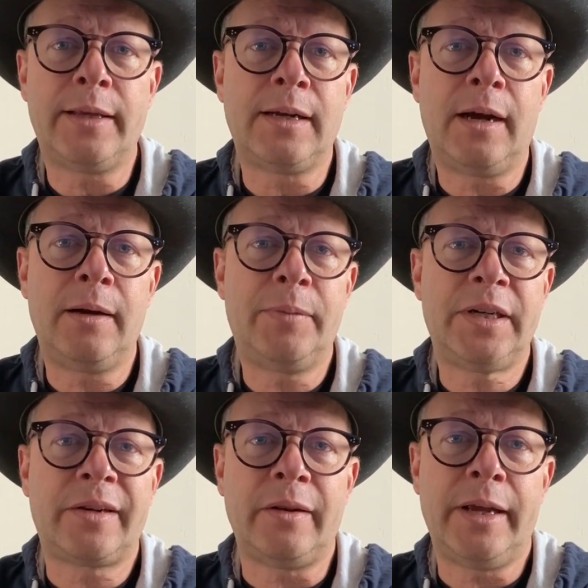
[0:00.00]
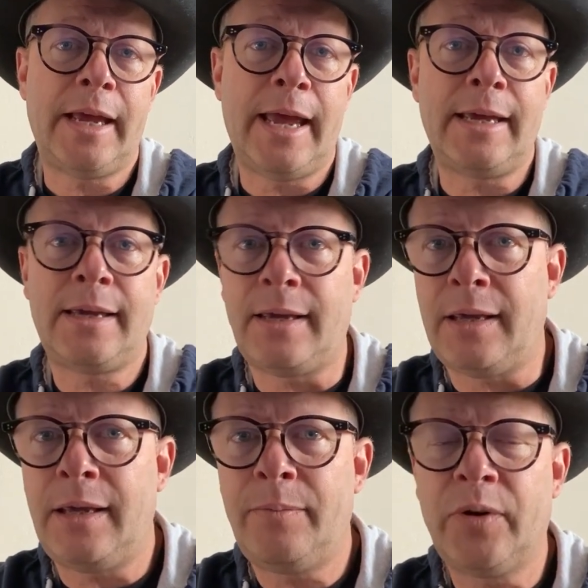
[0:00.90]
It's not particularly a
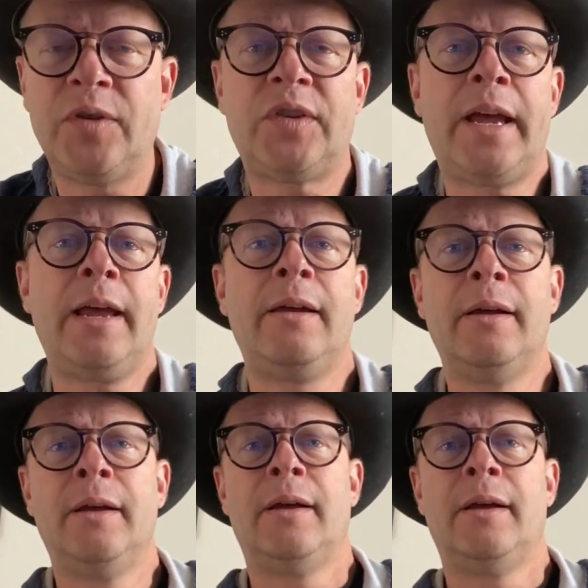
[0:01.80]
key per se,